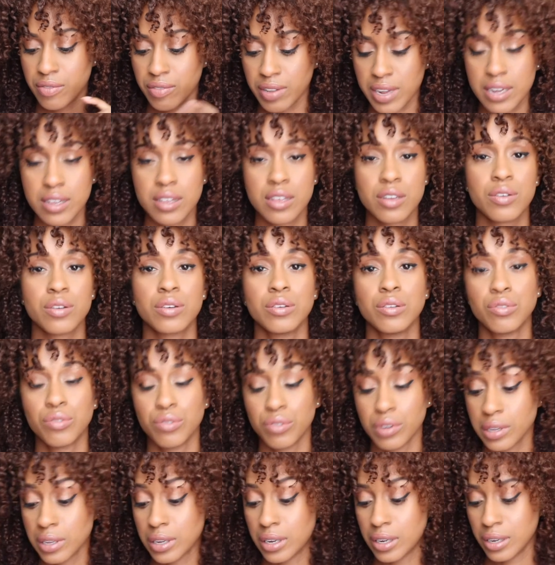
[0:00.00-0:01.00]
Flaxseed oil is
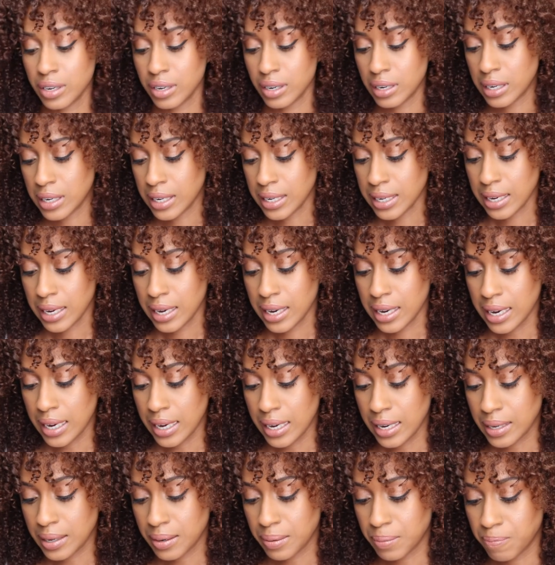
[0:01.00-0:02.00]
really good,
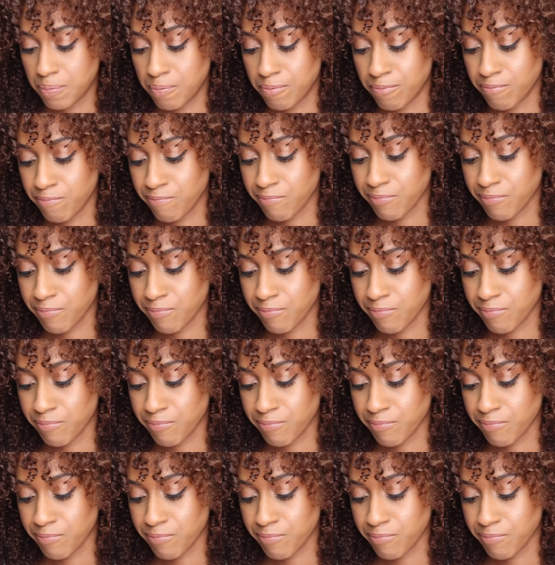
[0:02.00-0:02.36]
um,